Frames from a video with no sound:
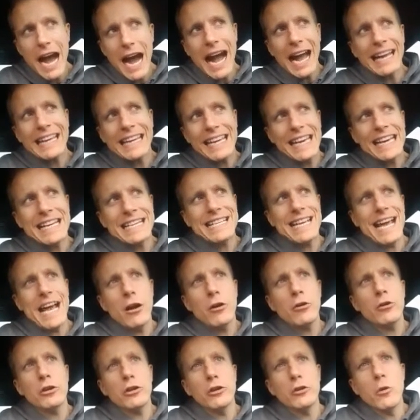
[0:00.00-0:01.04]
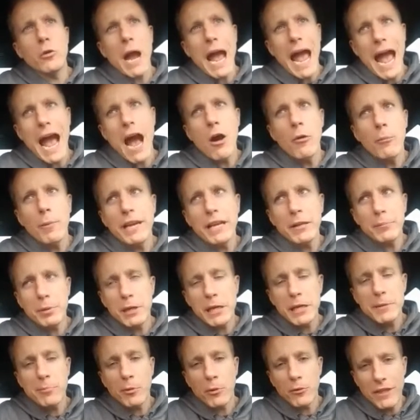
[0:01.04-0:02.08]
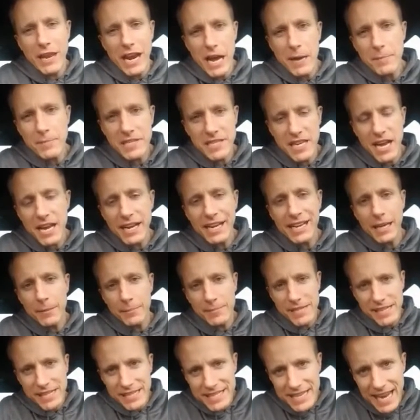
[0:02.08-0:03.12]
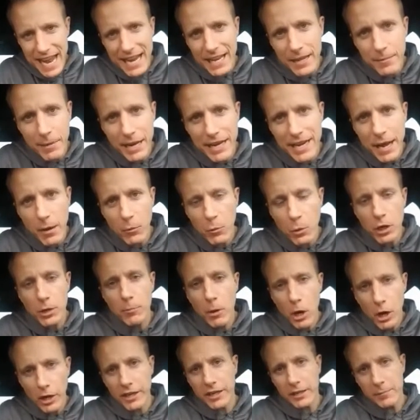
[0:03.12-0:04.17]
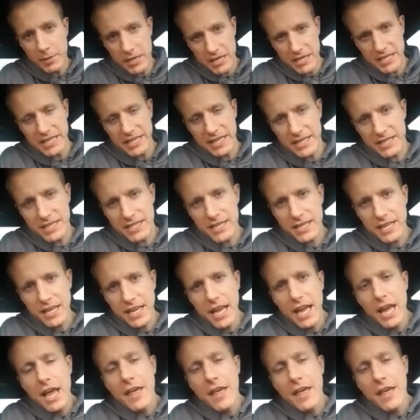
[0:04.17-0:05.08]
I can't tell you how many people that I'm signing up today in my network marketing business